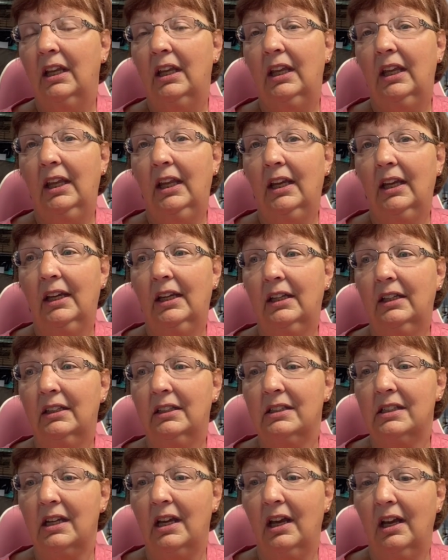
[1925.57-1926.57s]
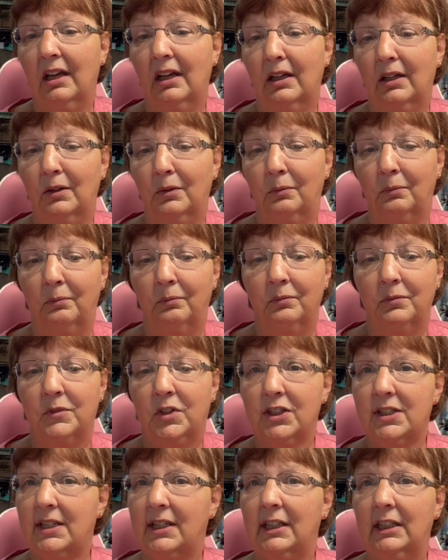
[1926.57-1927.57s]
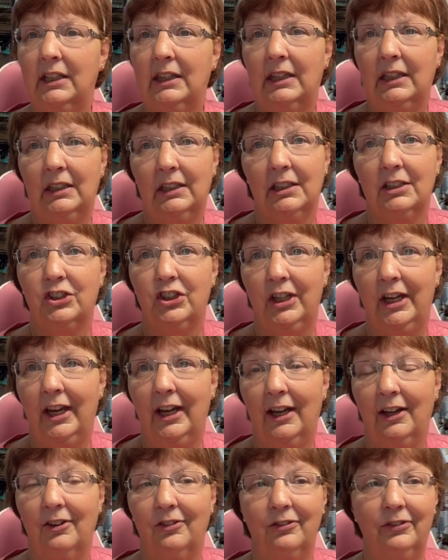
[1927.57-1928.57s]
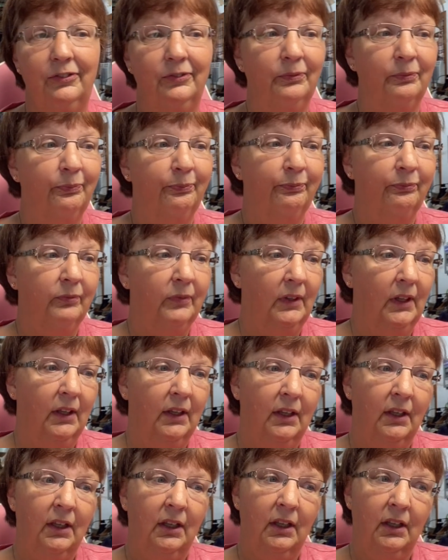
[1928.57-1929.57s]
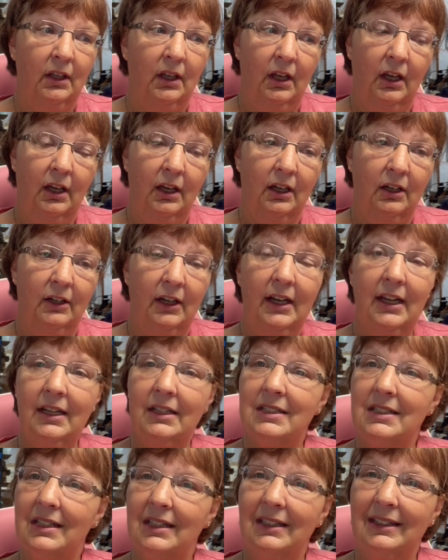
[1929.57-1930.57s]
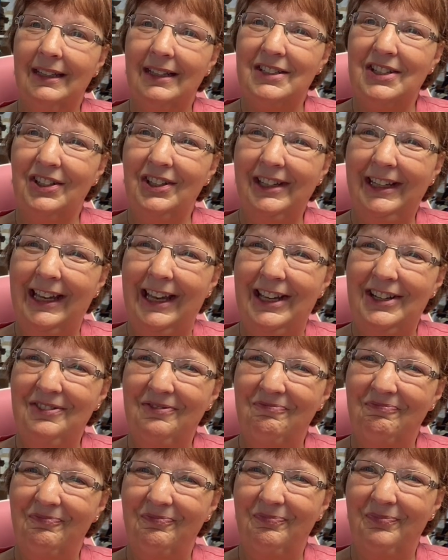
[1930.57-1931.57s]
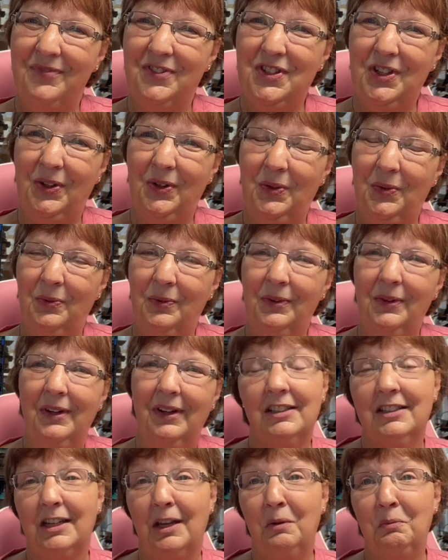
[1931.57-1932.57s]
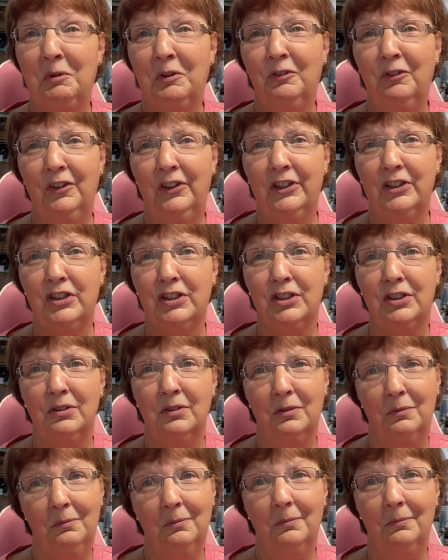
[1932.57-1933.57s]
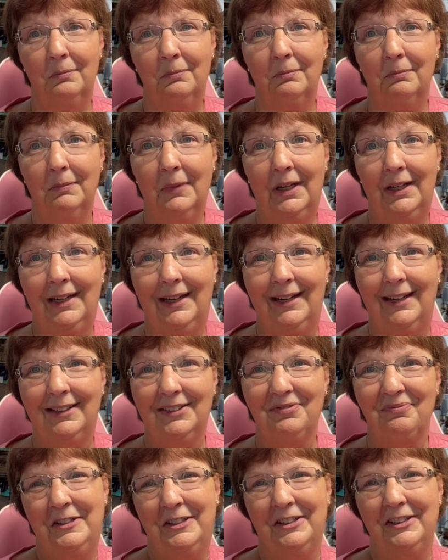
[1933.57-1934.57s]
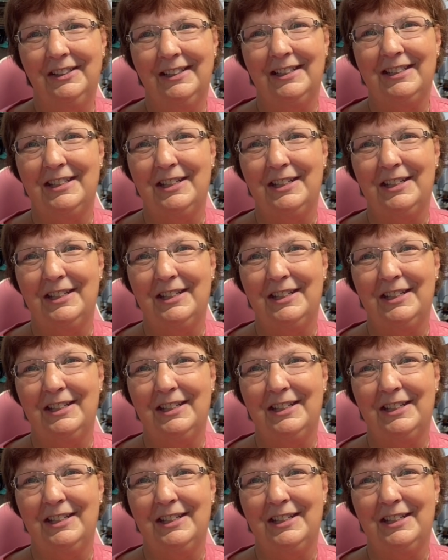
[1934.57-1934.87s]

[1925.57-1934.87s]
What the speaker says: And just anything that you have. Alright, that's all I got. So, time to finish my day. Till next